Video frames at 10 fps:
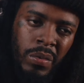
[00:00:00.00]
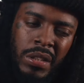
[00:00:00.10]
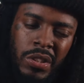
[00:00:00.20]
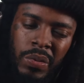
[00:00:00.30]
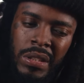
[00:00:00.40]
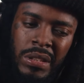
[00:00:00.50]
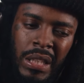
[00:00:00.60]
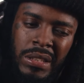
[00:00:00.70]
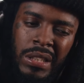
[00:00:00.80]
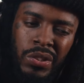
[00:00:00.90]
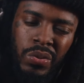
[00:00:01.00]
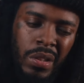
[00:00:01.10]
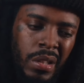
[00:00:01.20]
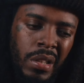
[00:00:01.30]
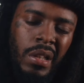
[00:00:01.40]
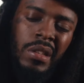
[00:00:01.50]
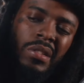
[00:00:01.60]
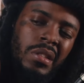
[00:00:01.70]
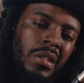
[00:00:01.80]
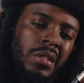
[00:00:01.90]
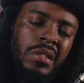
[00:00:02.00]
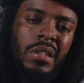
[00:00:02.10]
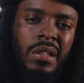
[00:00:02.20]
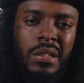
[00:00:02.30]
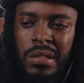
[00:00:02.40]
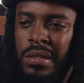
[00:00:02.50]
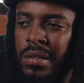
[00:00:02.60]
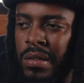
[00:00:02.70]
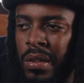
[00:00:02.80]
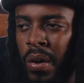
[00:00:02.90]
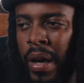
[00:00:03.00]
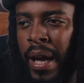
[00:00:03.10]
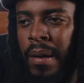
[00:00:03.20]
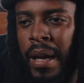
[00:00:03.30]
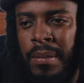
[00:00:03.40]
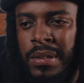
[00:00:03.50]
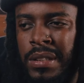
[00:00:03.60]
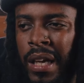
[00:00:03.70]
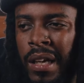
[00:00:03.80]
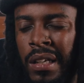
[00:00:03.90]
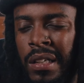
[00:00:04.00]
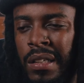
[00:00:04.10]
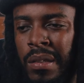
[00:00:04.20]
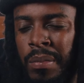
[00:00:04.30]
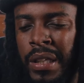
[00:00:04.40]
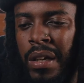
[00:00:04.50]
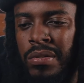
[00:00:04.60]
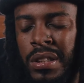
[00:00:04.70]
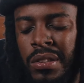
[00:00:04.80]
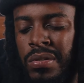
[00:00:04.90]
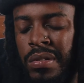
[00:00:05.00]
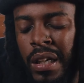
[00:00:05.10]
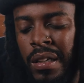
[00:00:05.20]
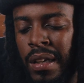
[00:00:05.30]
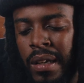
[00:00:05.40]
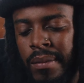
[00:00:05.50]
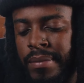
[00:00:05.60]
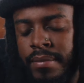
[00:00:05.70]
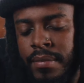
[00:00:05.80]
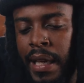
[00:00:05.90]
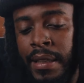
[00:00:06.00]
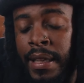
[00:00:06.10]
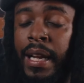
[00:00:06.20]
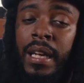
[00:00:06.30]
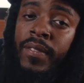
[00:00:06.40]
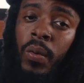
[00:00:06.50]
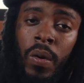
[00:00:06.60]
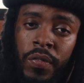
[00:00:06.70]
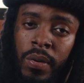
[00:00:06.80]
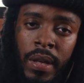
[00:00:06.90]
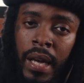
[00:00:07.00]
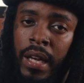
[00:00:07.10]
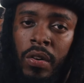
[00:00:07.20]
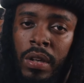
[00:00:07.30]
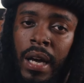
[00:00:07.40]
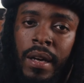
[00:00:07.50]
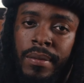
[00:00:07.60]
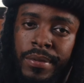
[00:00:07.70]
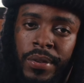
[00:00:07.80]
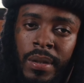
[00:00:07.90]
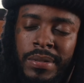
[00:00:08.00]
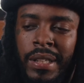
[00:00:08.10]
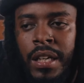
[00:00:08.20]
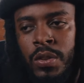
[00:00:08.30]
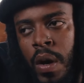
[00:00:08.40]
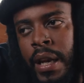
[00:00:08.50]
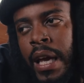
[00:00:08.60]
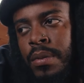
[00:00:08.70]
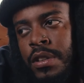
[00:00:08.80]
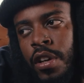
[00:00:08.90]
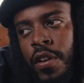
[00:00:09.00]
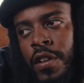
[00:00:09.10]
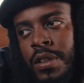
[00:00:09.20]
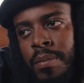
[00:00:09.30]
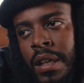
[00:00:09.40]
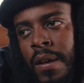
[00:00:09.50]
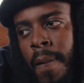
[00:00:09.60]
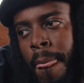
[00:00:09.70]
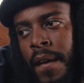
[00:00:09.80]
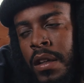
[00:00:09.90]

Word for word: religious reasons, they teach you to, to, to you know, abstain, and but they don't teach you. They that ain't never worked for me. I ain't gonna lie. You know what I'm saying? Because while they was encouraging me